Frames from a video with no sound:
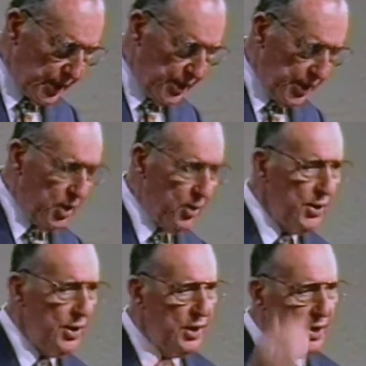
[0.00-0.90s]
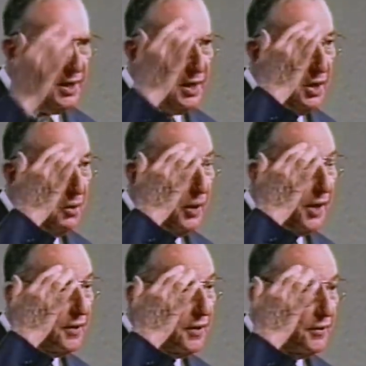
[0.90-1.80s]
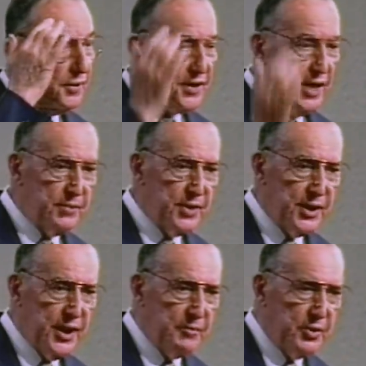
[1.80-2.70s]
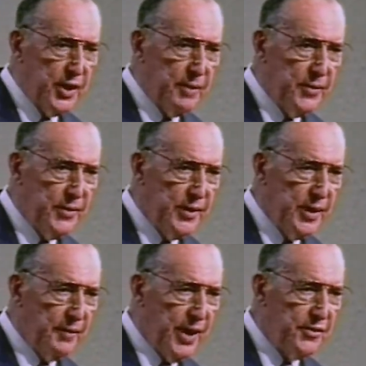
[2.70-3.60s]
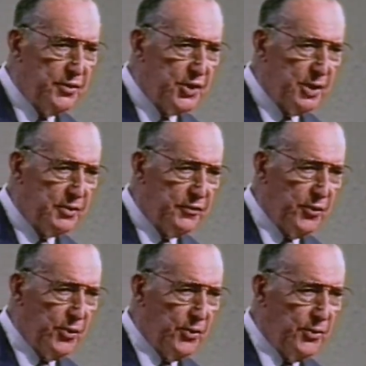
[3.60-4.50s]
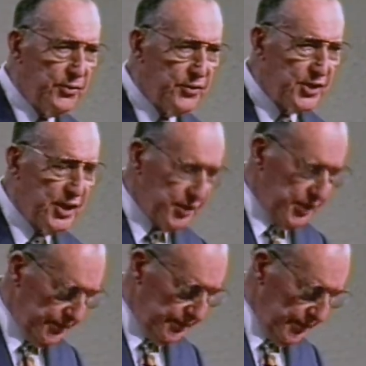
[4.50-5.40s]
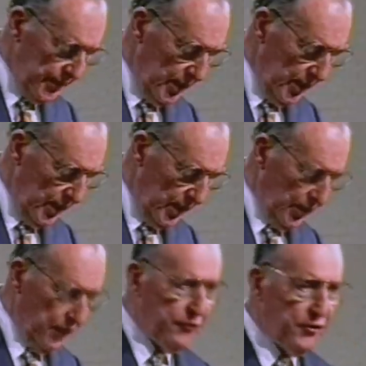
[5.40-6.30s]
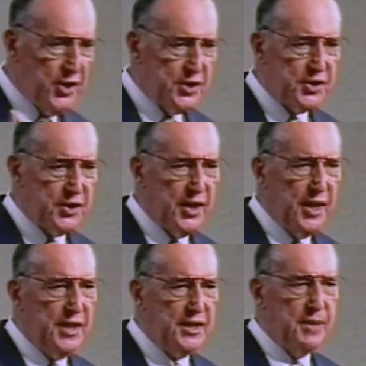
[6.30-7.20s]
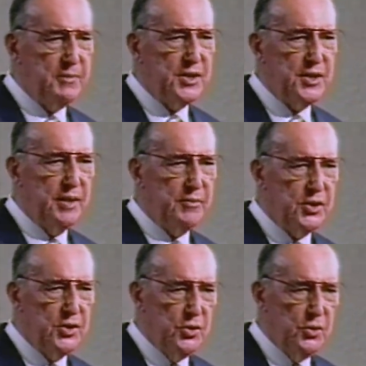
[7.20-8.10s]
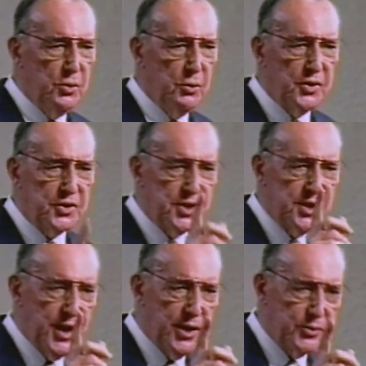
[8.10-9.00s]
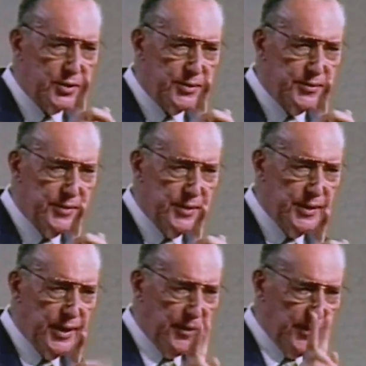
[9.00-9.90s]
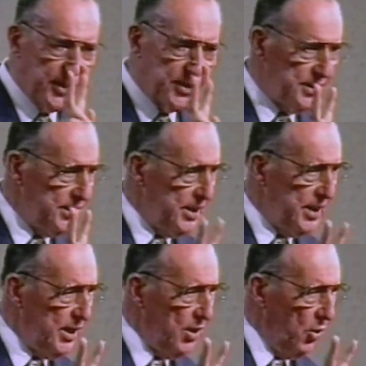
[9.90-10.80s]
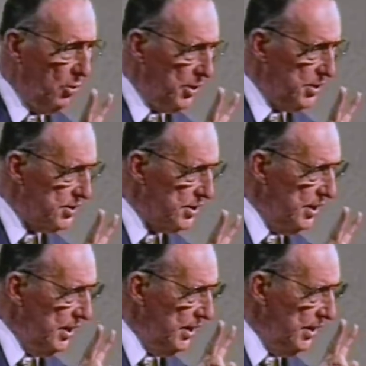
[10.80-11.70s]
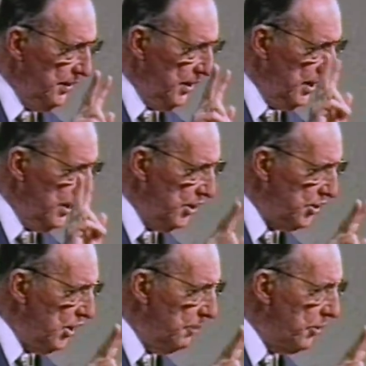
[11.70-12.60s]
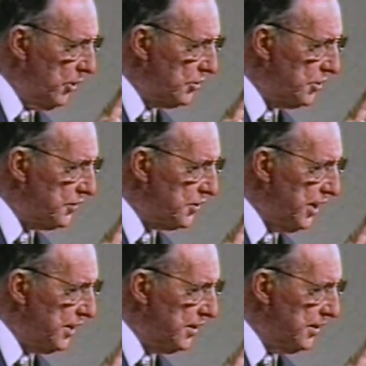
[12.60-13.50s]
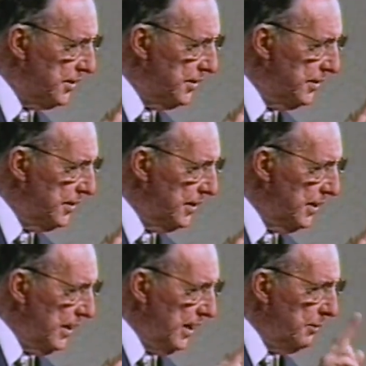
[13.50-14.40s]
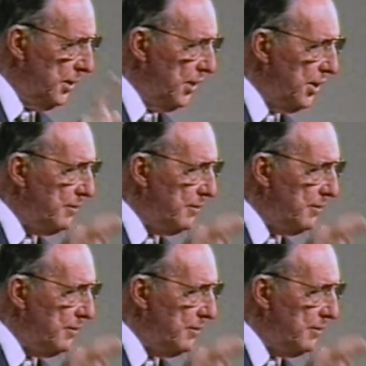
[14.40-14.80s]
Now, when the tempter came to him in Matthew chapter 4, Satan, the first thing he tempted him to do was to doubt. And that's nearly always the initial approach of Satan, he will not